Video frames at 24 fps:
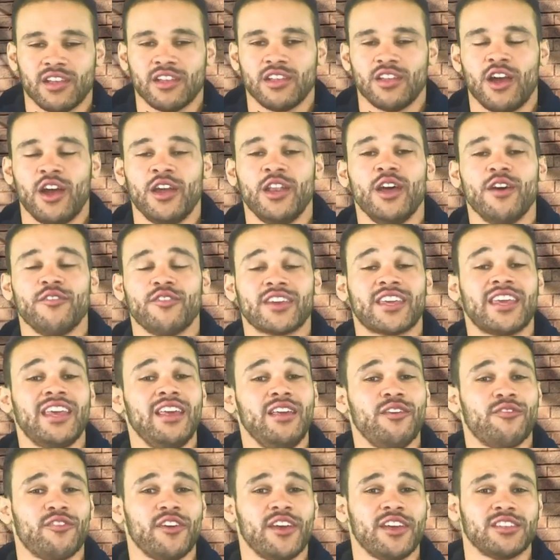Another key
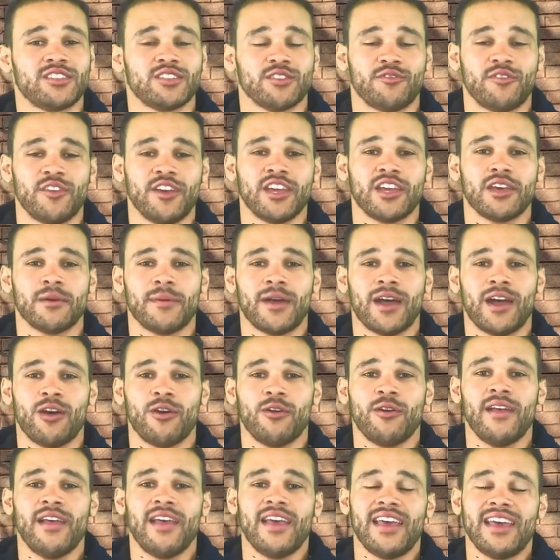thing to think
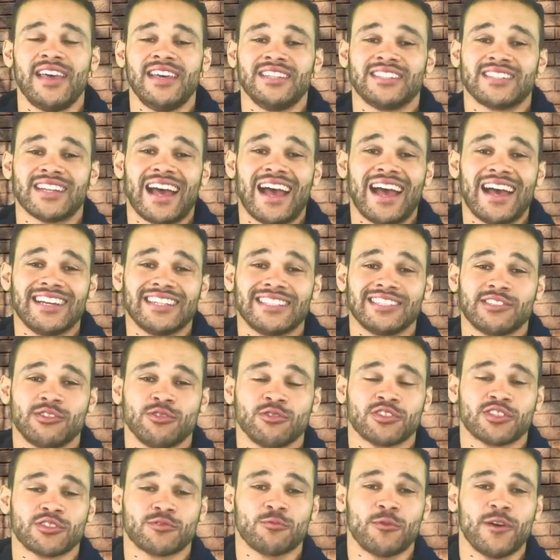about is as you're
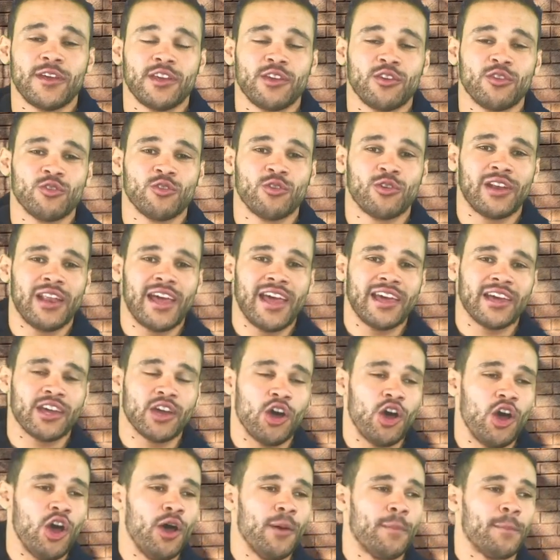swinging your leg
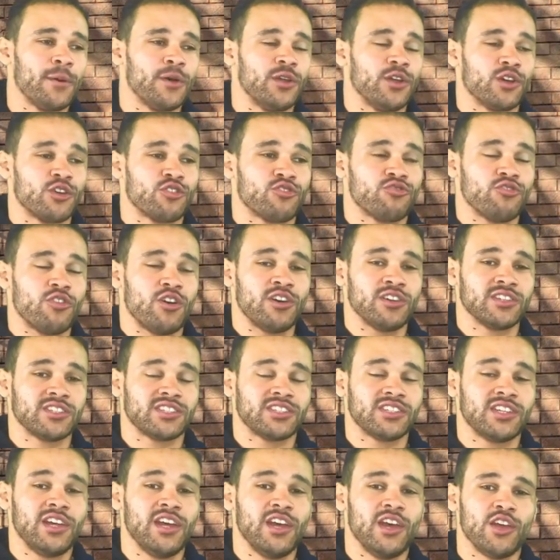up and
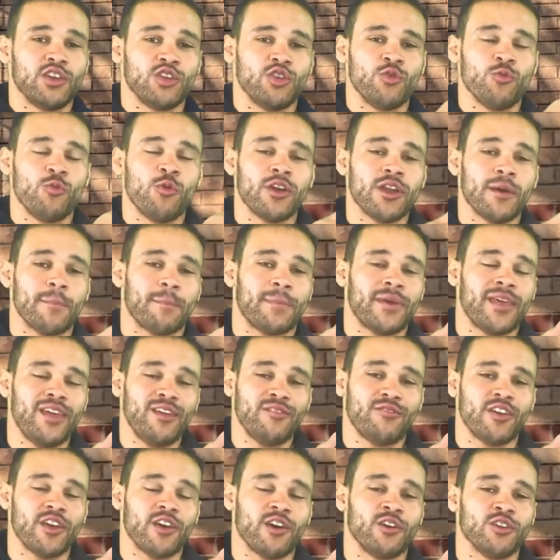across, you want to
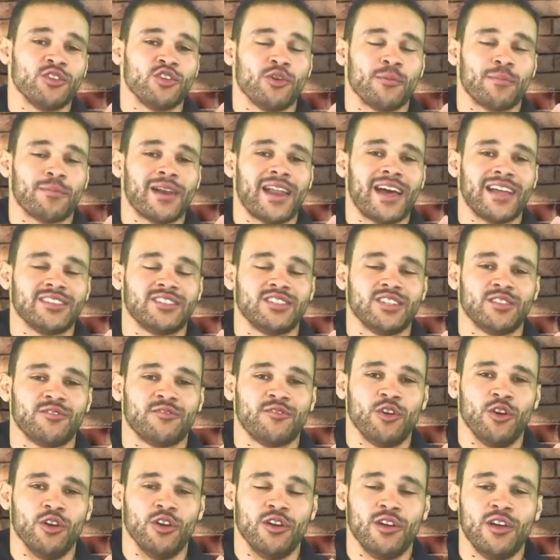pivot on your planted
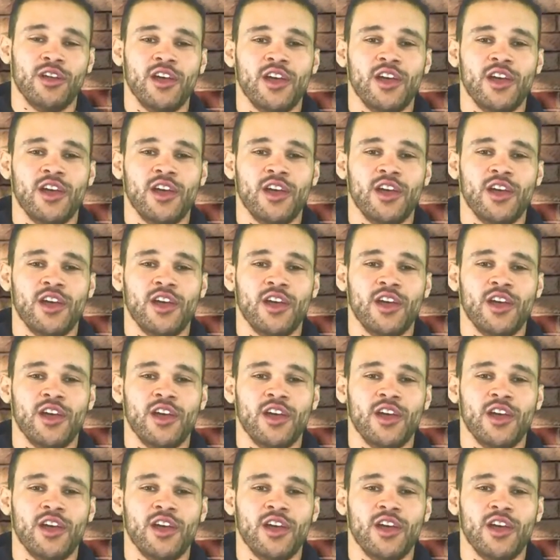foot.